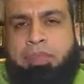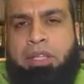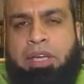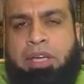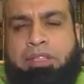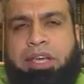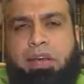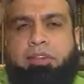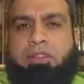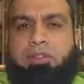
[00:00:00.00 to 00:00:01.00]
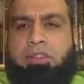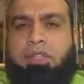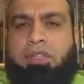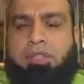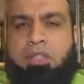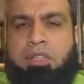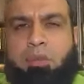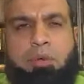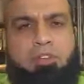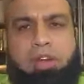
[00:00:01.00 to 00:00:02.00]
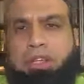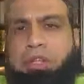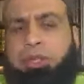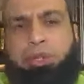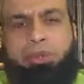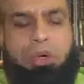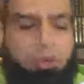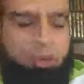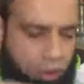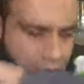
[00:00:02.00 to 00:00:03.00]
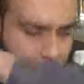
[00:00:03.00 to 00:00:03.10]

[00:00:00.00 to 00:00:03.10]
His characteristics were very strong.